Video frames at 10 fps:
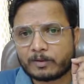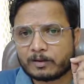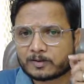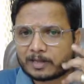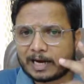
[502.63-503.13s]

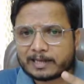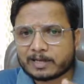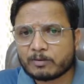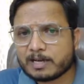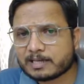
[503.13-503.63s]
So that is
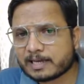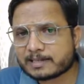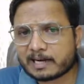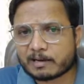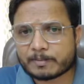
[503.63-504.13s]
how basic
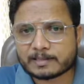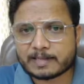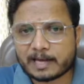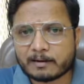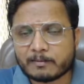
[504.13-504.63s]
setup is
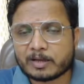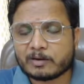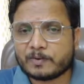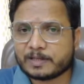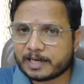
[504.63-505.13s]
there
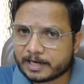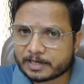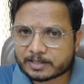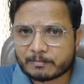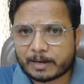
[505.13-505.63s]
with
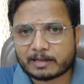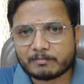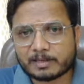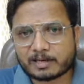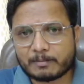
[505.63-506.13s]
radiation pattern
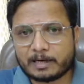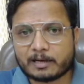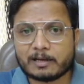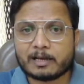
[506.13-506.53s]
measurement.